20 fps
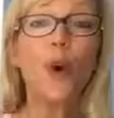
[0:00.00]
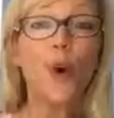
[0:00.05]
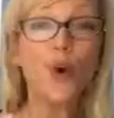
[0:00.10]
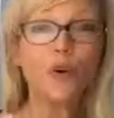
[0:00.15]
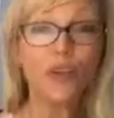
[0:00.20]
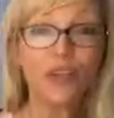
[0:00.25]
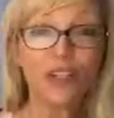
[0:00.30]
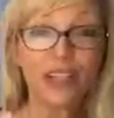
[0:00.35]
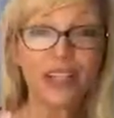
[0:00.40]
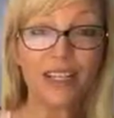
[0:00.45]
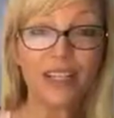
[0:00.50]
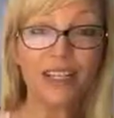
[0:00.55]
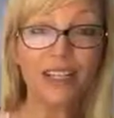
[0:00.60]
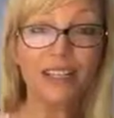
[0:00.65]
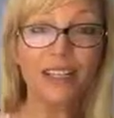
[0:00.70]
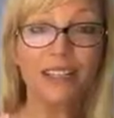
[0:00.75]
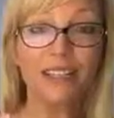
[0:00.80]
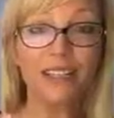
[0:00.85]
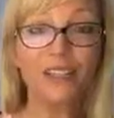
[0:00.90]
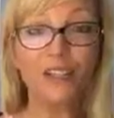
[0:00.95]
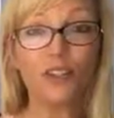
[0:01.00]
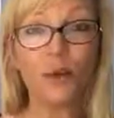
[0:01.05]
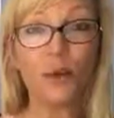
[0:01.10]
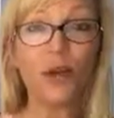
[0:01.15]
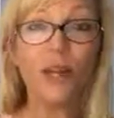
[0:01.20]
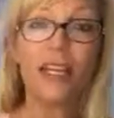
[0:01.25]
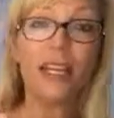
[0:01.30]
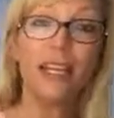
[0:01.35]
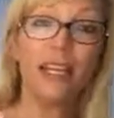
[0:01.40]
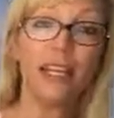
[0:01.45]
coaches
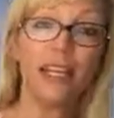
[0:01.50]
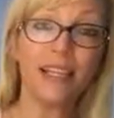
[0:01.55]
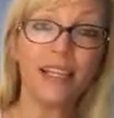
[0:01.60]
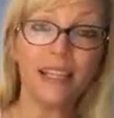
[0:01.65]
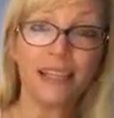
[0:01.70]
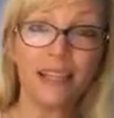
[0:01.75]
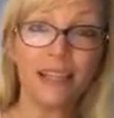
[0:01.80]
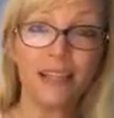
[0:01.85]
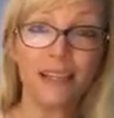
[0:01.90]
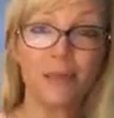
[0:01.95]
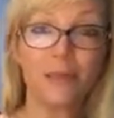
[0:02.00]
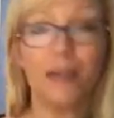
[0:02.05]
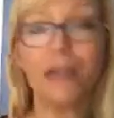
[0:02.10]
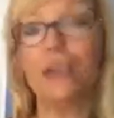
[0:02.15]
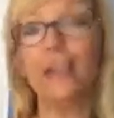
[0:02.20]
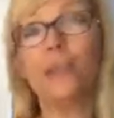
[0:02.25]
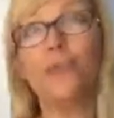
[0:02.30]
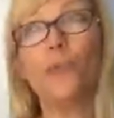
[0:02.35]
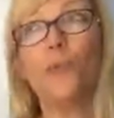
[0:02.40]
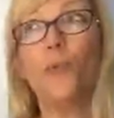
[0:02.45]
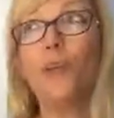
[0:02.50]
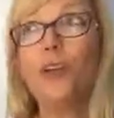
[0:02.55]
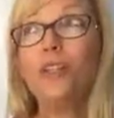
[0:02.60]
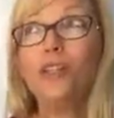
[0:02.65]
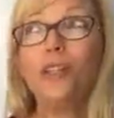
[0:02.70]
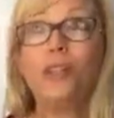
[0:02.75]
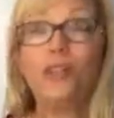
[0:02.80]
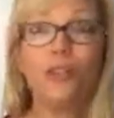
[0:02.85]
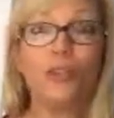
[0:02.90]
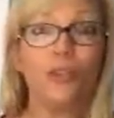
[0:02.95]
joining in the team and what
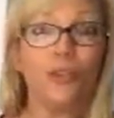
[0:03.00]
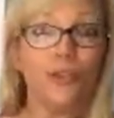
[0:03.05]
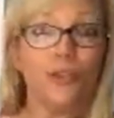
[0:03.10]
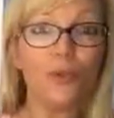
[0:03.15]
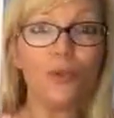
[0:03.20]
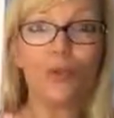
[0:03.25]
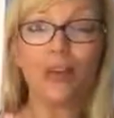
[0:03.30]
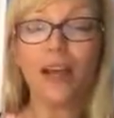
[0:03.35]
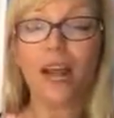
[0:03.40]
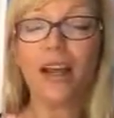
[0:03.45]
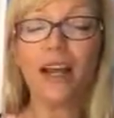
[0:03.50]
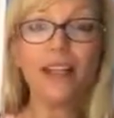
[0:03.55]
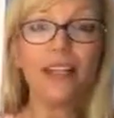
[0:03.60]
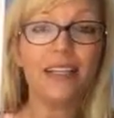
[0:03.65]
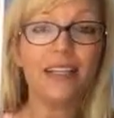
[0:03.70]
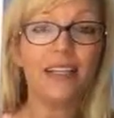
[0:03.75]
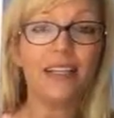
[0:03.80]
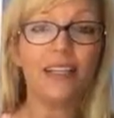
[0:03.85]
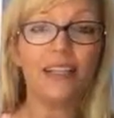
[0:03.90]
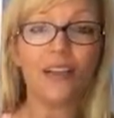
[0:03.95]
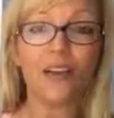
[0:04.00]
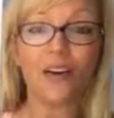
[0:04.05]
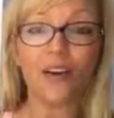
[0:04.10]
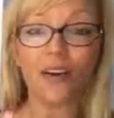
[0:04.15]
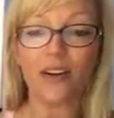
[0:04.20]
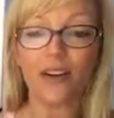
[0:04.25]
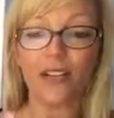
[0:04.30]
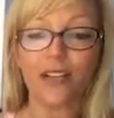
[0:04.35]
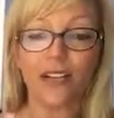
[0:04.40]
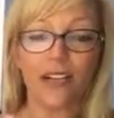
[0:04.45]
to do and how to get
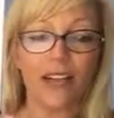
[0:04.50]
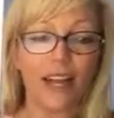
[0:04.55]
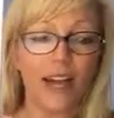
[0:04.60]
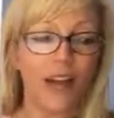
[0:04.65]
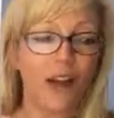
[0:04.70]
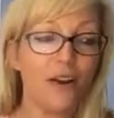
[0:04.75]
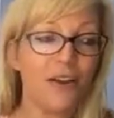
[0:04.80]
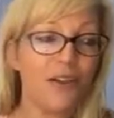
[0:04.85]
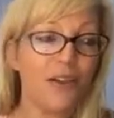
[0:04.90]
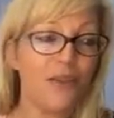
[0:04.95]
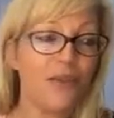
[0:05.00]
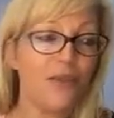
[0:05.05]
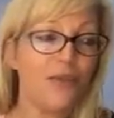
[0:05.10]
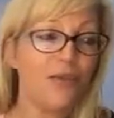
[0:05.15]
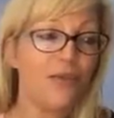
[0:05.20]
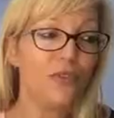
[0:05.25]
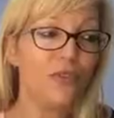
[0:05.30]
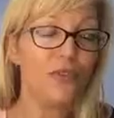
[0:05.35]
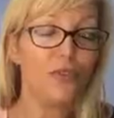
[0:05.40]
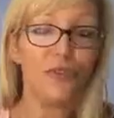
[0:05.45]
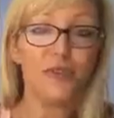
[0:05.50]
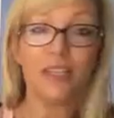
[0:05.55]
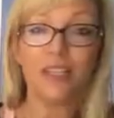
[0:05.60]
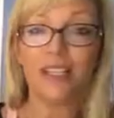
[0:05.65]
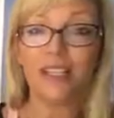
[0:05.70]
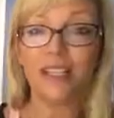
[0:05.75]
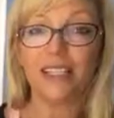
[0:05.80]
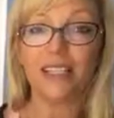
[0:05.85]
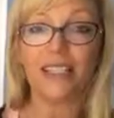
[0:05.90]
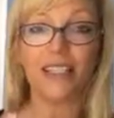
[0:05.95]
started and how do you do
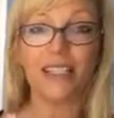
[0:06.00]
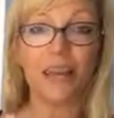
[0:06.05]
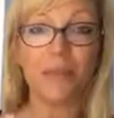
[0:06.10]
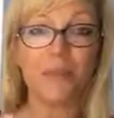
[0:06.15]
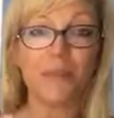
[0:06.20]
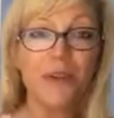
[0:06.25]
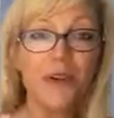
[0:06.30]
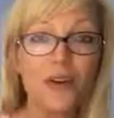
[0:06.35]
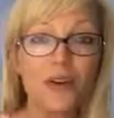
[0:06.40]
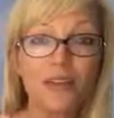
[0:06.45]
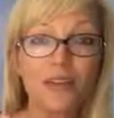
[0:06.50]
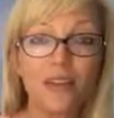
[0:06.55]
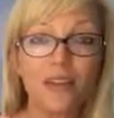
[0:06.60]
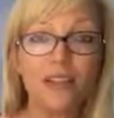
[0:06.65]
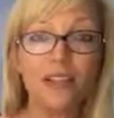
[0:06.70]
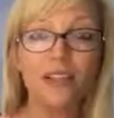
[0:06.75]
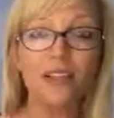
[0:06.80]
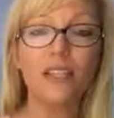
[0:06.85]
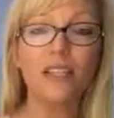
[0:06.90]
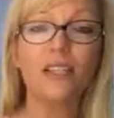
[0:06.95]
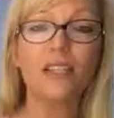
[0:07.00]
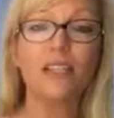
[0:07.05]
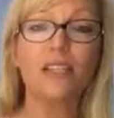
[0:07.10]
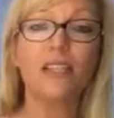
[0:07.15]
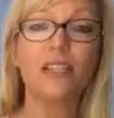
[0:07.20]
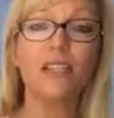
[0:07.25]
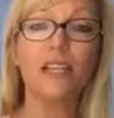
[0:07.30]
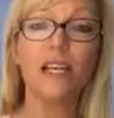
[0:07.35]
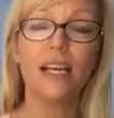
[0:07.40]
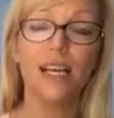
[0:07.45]
this, and I'm nervous. These are
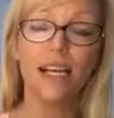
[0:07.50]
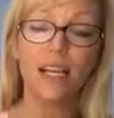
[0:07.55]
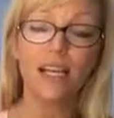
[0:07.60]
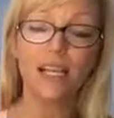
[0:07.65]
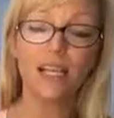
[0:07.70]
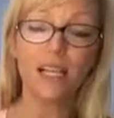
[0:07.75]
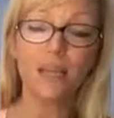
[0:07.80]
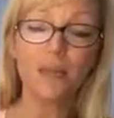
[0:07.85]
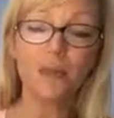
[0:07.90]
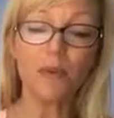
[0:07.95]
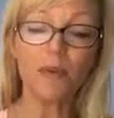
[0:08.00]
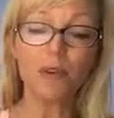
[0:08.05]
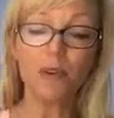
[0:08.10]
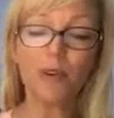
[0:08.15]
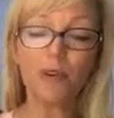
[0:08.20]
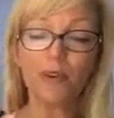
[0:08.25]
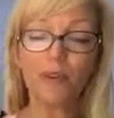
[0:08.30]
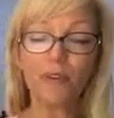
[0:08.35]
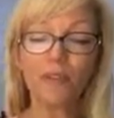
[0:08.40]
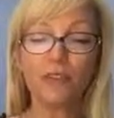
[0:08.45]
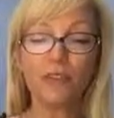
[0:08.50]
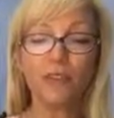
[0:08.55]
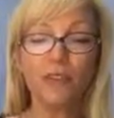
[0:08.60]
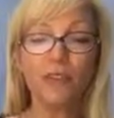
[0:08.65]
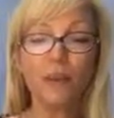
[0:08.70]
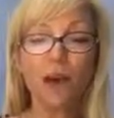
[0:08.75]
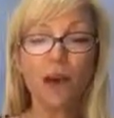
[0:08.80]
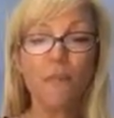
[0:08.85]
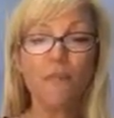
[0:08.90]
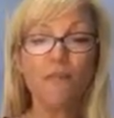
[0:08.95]
just some of the
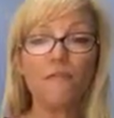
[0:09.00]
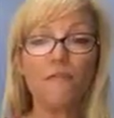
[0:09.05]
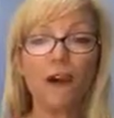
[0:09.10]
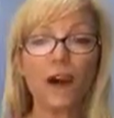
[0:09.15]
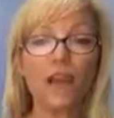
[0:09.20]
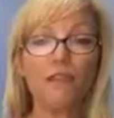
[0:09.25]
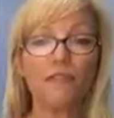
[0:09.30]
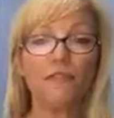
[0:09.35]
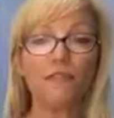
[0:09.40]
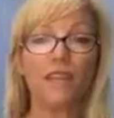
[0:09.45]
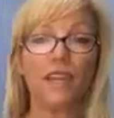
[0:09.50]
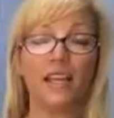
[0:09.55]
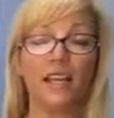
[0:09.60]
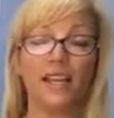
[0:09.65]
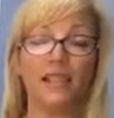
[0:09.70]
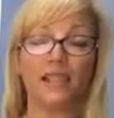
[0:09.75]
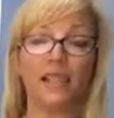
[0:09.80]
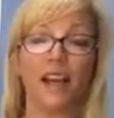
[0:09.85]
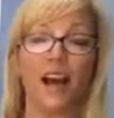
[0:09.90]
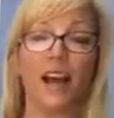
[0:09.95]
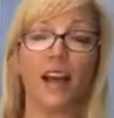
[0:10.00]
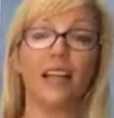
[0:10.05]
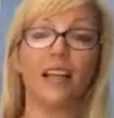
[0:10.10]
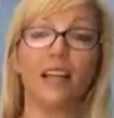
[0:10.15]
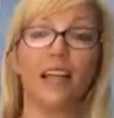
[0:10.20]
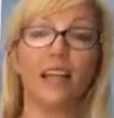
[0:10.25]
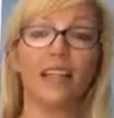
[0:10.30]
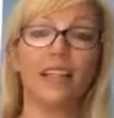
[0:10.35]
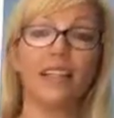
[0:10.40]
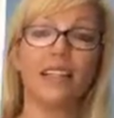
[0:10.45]
top 5 things I
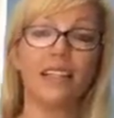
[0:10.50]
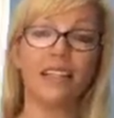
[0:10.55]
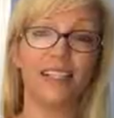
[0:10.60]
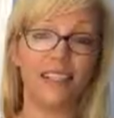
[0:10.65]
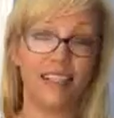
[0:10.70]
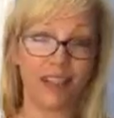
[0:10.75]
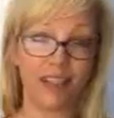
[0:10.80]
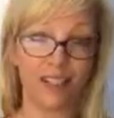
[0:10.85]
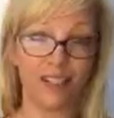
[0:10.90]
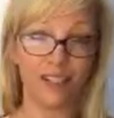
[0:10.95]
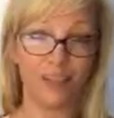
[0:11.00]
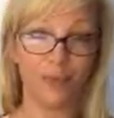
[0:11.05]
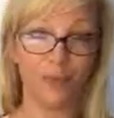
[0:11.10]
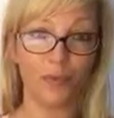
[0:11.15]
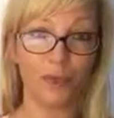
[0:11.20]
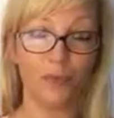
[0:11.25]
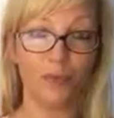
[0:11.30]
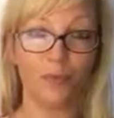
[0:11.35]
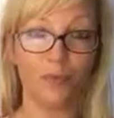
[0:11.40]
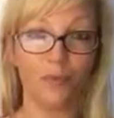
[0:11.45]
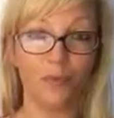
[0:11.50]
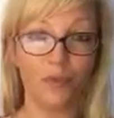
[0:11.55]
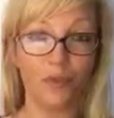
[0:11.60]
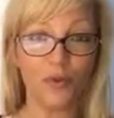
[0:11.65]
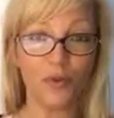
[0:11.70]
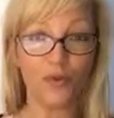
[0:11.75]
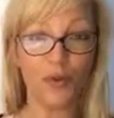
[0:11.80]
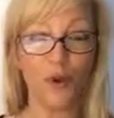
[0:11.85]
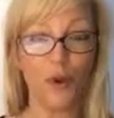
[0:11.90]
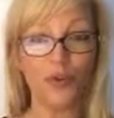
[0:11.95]
like to discuss with
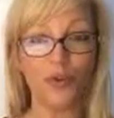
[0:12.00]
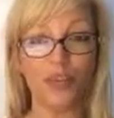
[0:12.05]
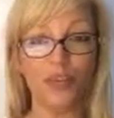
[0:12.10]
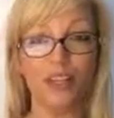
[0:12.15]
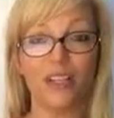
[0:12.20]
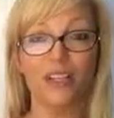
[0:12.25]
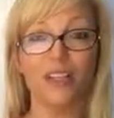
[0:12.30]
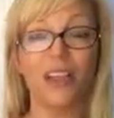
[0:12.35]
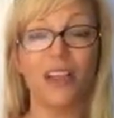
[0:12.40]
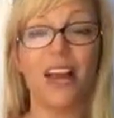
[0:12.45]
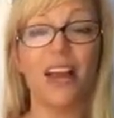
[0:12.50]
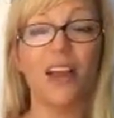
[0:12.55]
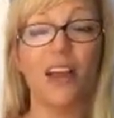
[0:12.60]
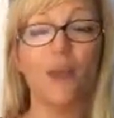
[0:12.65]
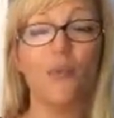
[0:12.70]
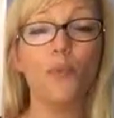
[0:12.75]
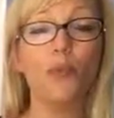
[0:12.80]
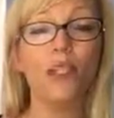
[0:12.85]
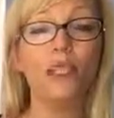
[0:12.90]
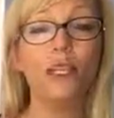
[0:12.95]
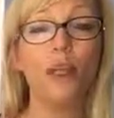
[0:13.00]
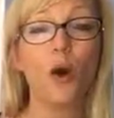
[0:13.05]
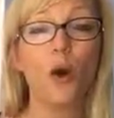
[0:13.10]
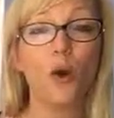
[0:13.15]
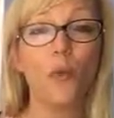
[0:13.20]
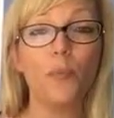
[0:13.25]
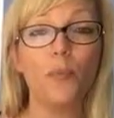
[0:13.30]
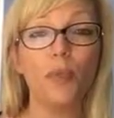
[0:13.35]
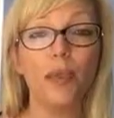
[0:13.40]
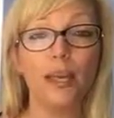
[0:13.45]
new coaches, and I really
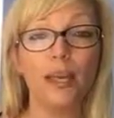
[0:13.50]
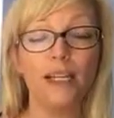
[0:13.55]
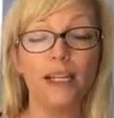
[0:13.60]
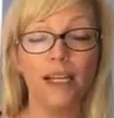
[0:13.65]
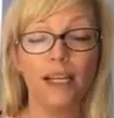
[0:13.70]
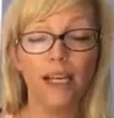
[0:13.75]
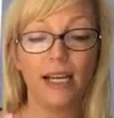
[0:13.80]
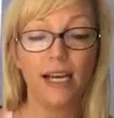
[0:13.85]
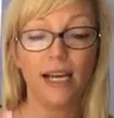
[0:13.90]
hope that